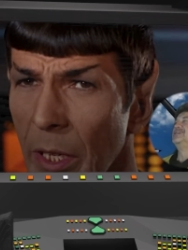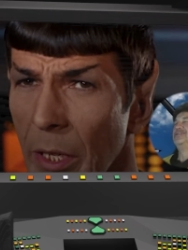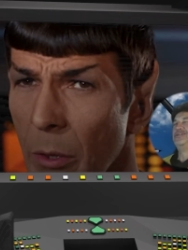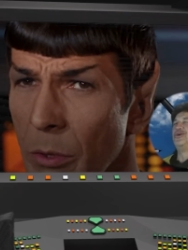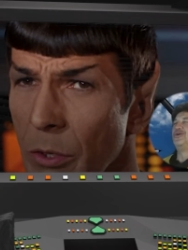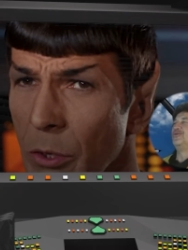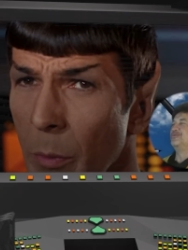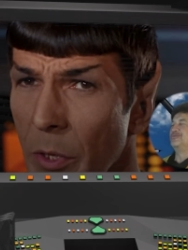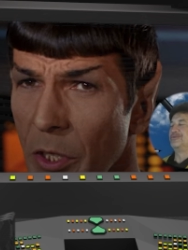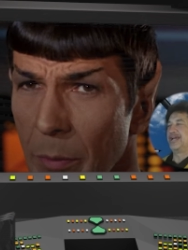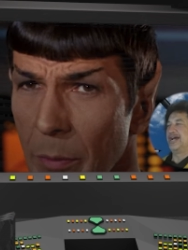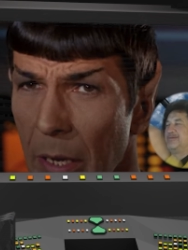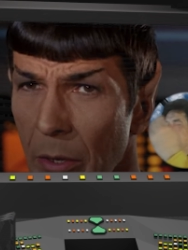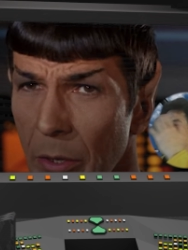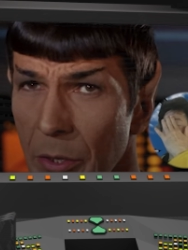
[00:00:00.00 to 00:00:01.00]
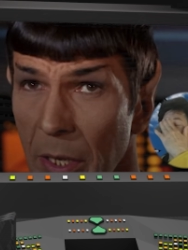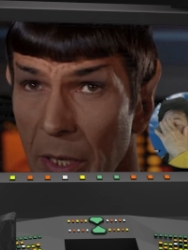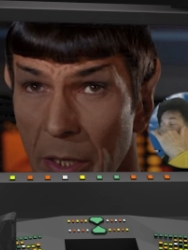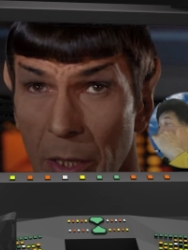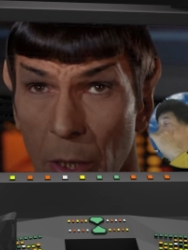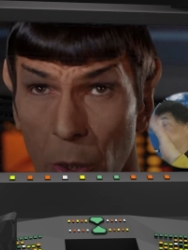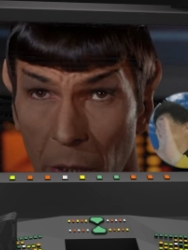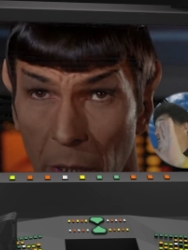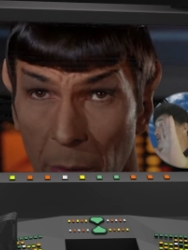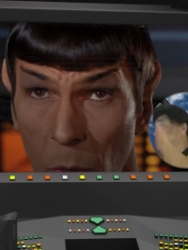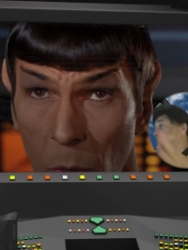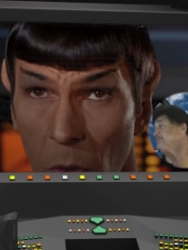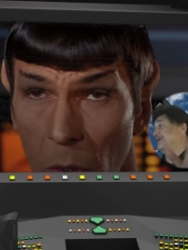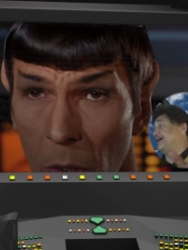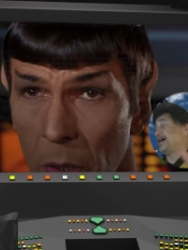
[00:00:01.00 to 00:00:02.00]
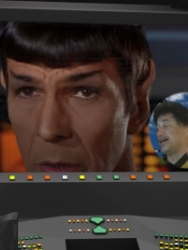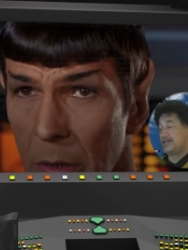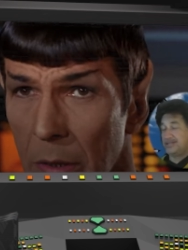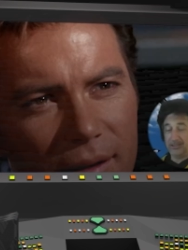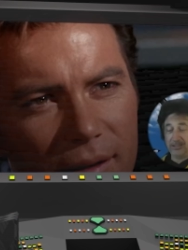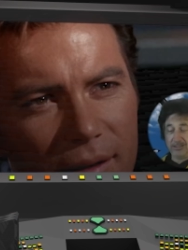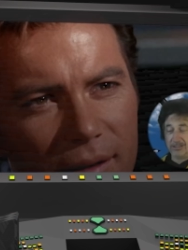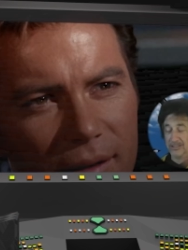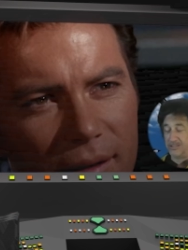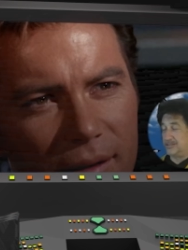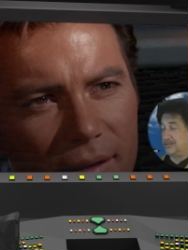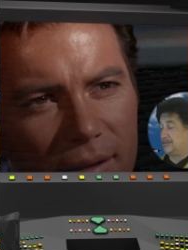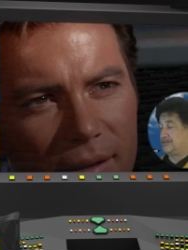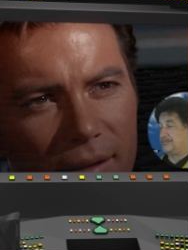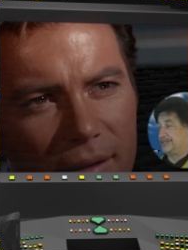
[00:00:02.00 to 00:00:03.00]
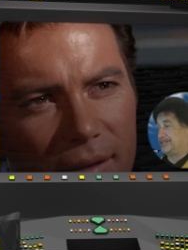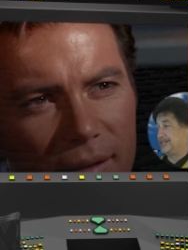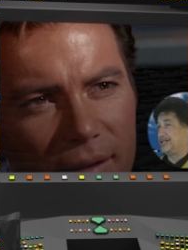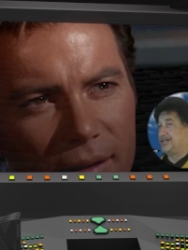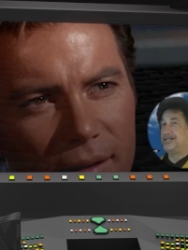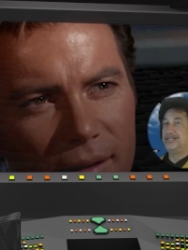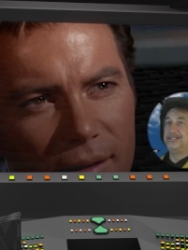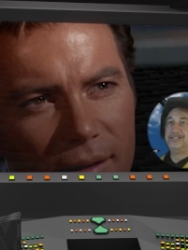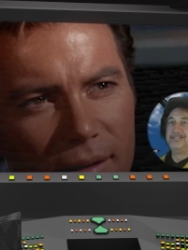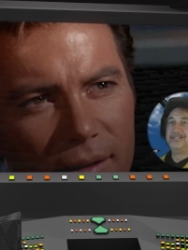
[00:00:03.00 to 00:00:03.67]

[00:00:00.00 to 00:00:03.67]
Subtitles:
No, Captain, if this goes back and he doesn't, oh my God.